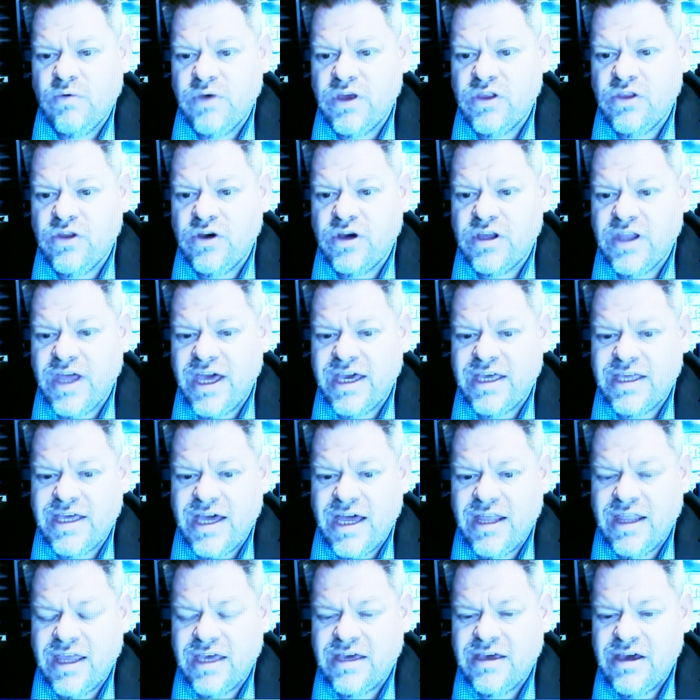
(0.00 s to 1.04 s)
look like,
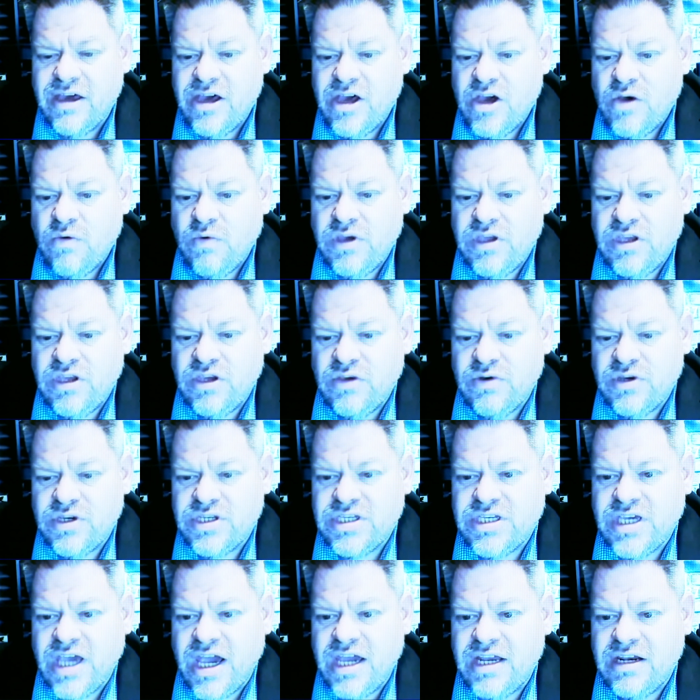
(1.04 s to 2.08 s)
kind of like when you do
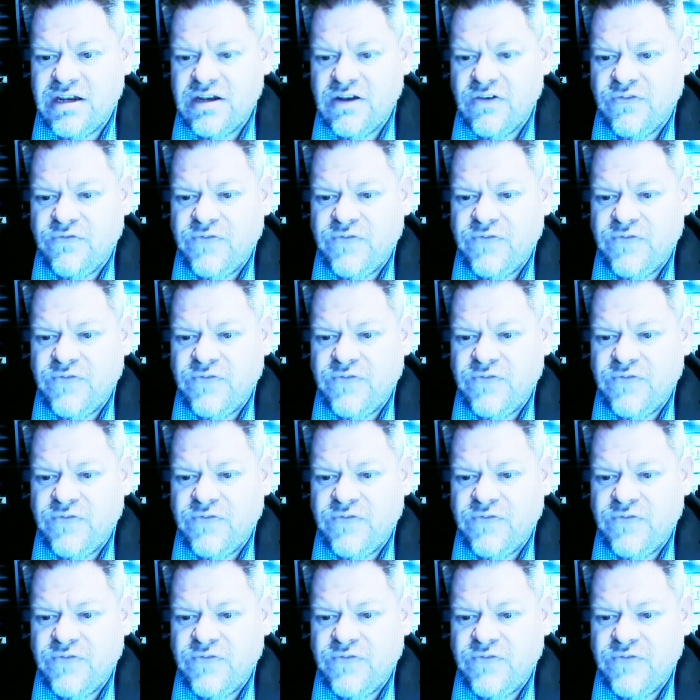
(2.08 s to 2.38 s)
a